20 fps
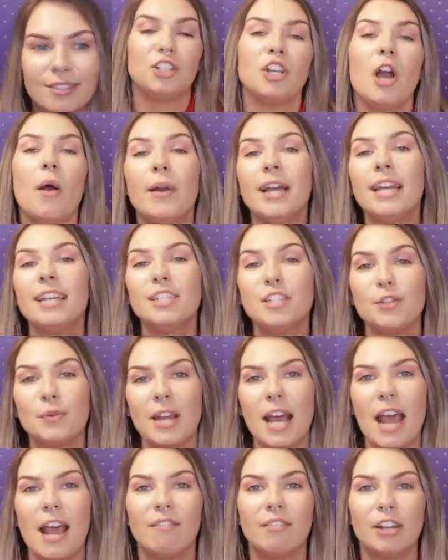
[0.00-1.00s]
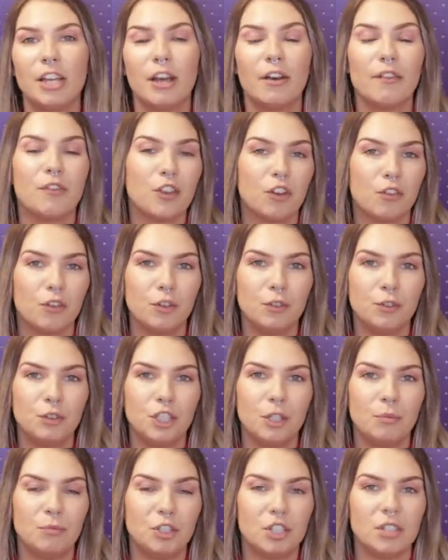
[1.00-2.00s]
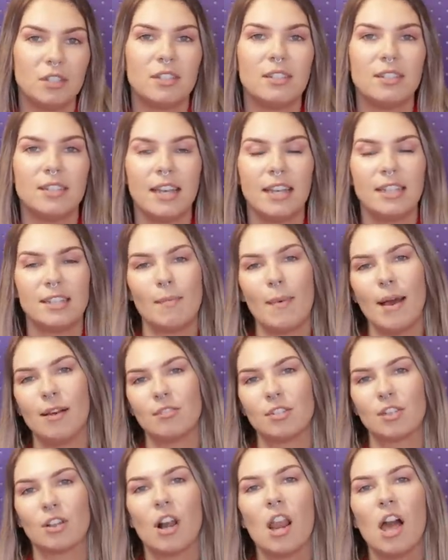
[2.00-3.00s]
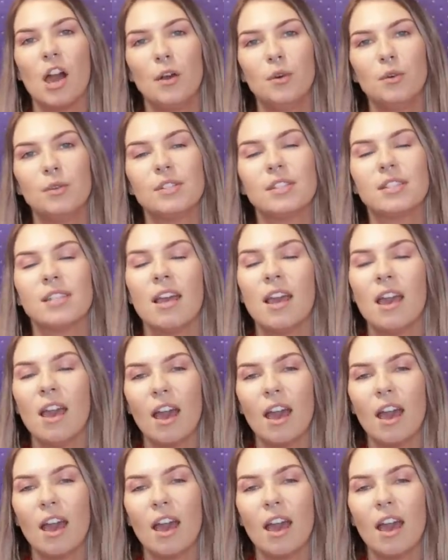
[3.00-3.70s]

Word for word: Going into an area of the cruise ship just as it is about to close.